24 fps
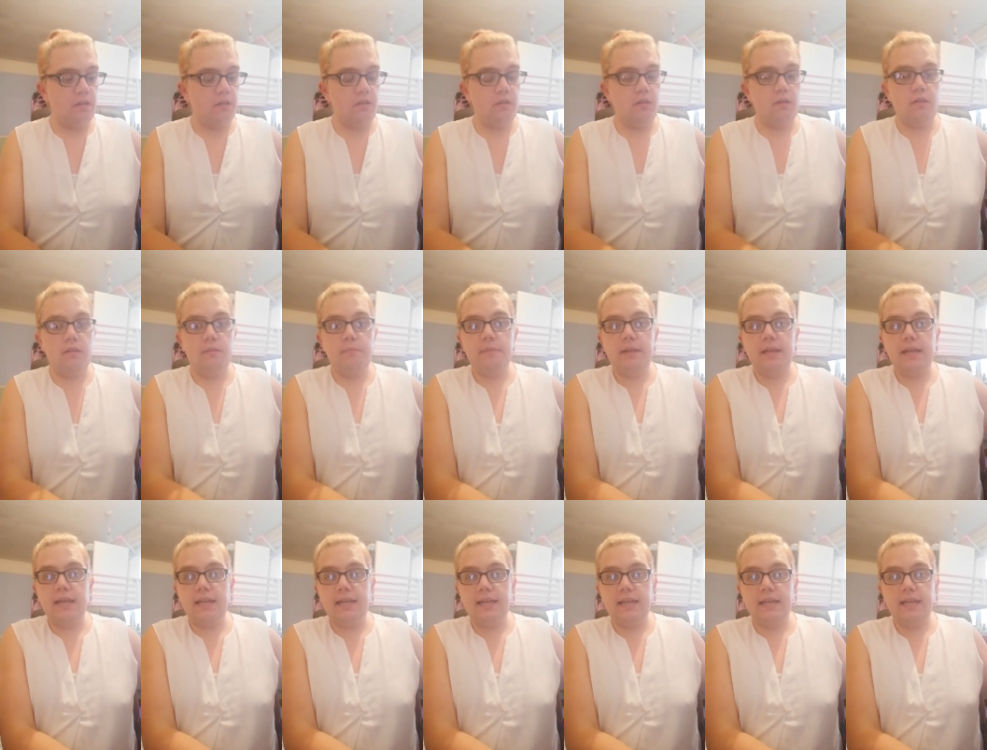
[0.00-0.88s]
Um,
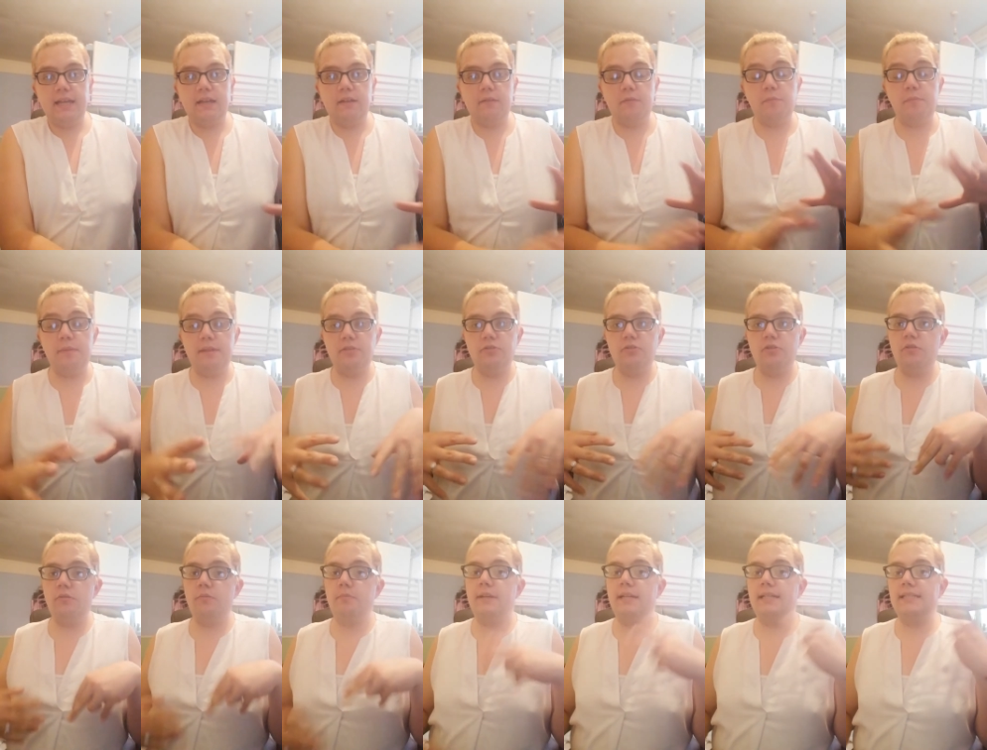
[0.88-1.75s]
I have been to
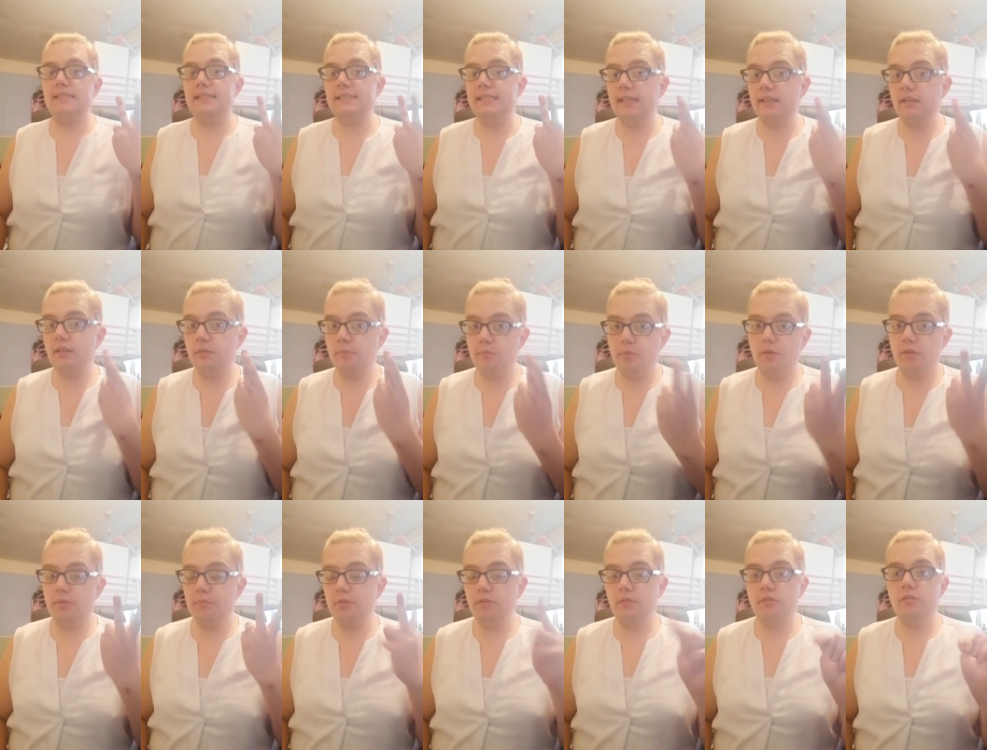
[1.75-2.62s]
my second
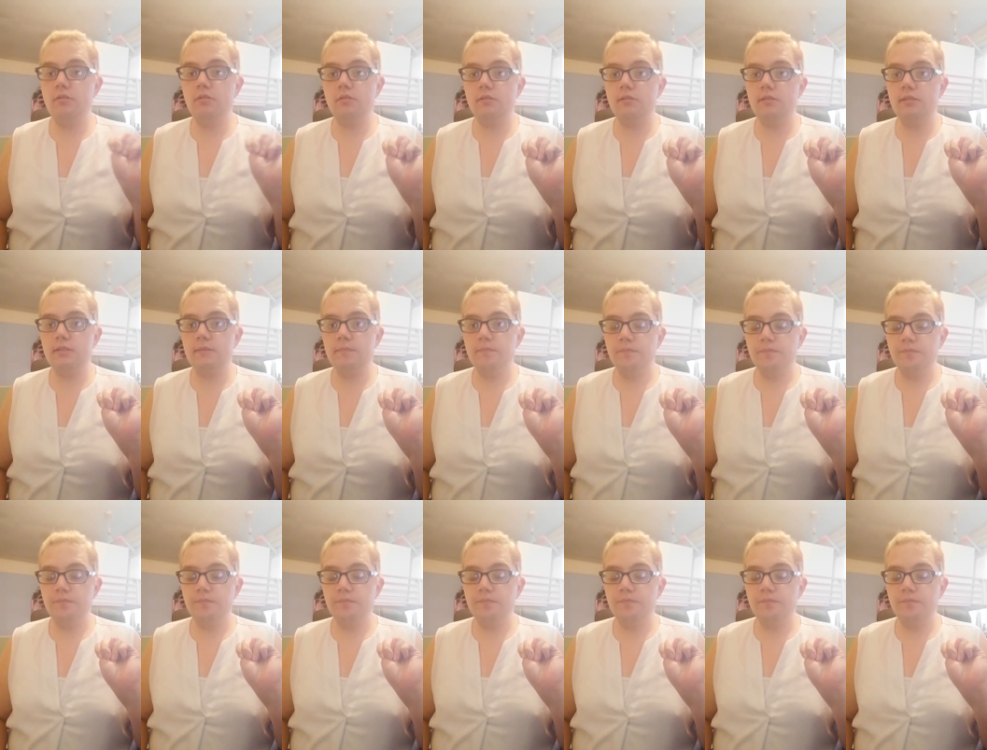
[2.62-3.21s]
appointment